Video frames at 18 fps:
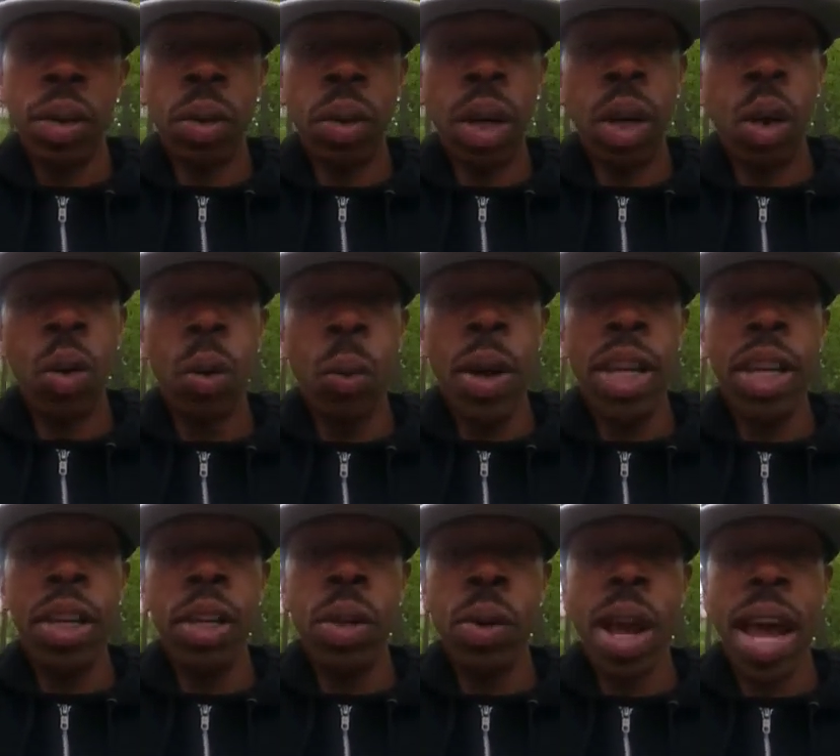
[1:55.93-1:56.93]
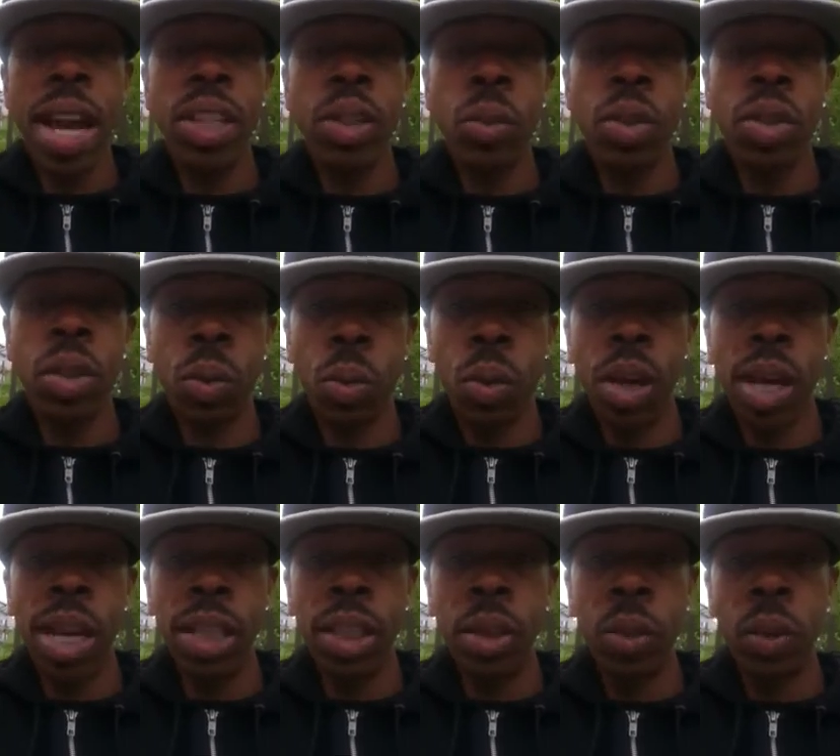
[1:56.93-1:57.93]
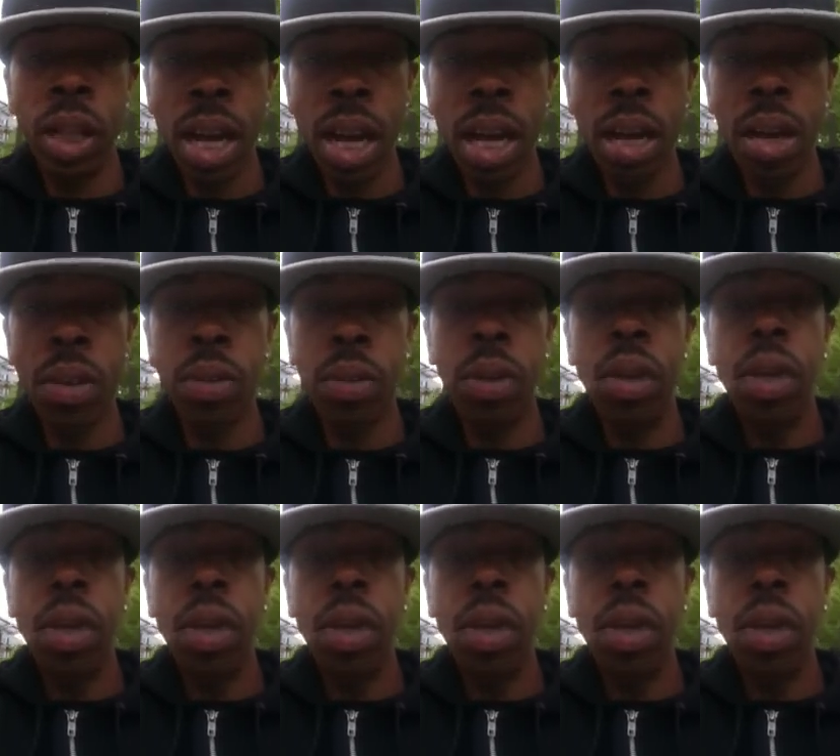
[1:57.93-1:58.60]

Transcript: And the only way you can do that is with someone that you love.